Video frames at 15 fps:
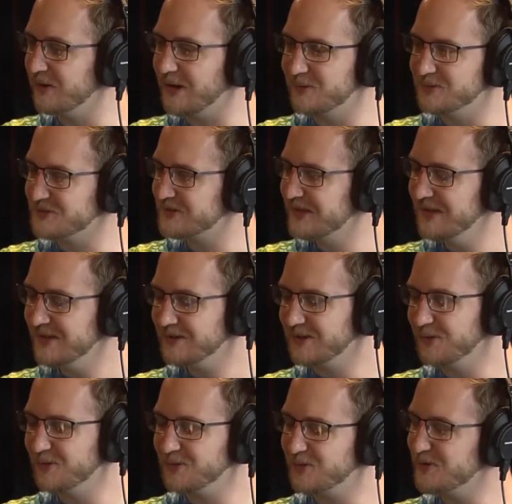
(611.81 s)
I was
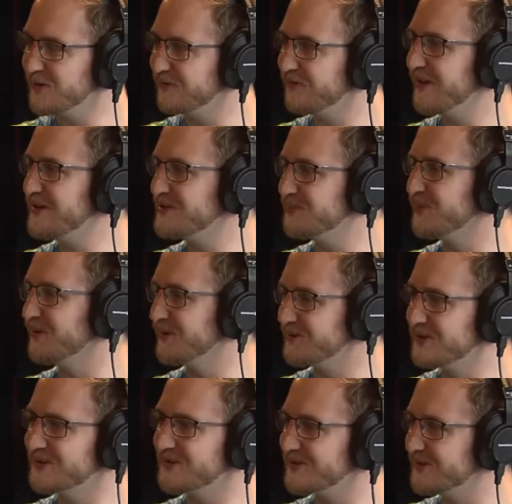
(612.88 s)
going through your Facebook
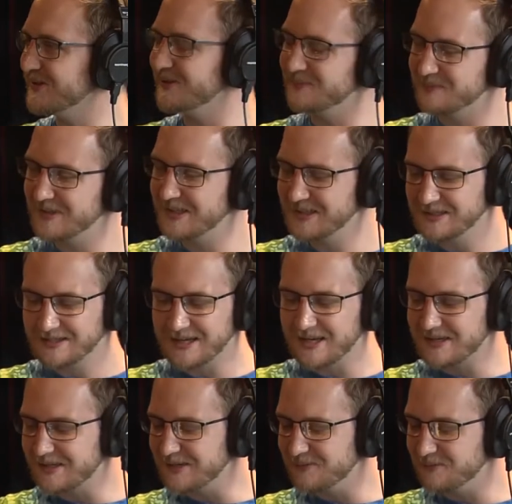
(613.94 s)
just uh, kind
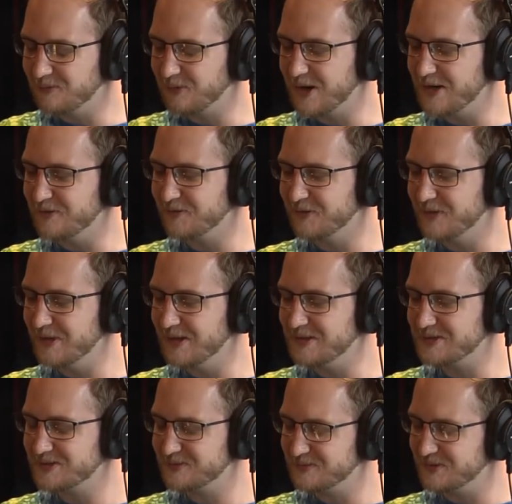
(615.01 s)
of getting ready for
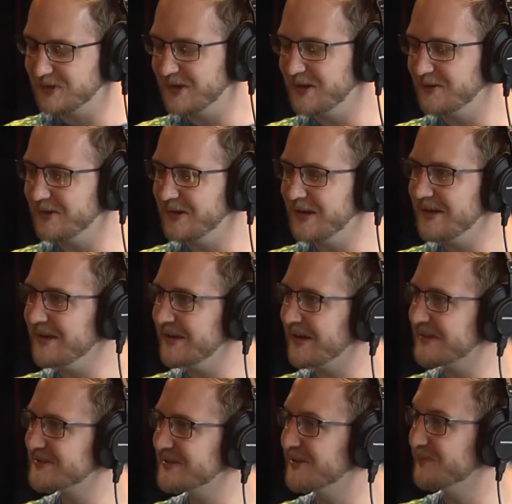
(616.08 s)
this the other day, and I
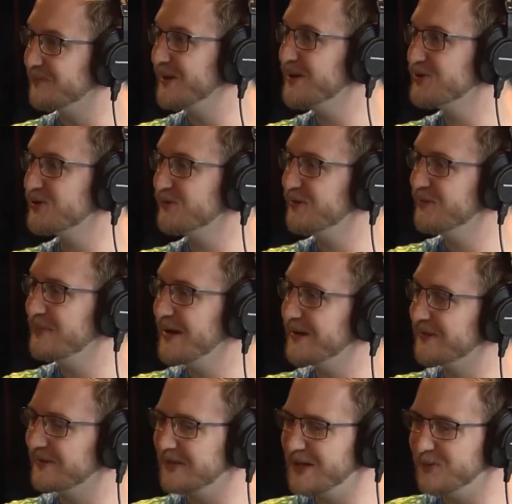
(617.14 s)
seen a picture of you back
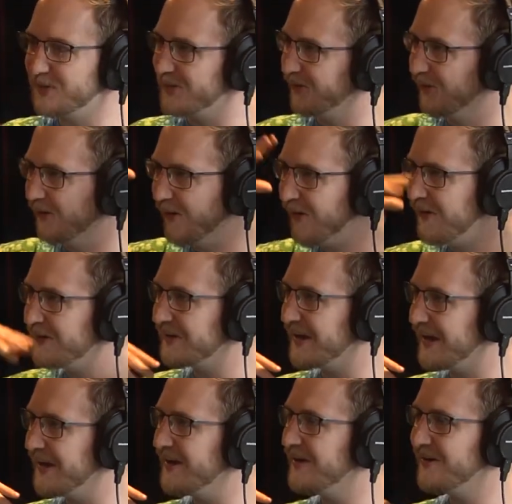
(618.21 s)
in the day with the long
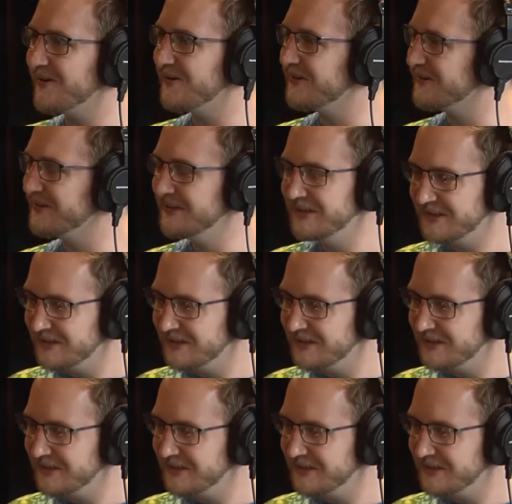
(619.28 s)
hair and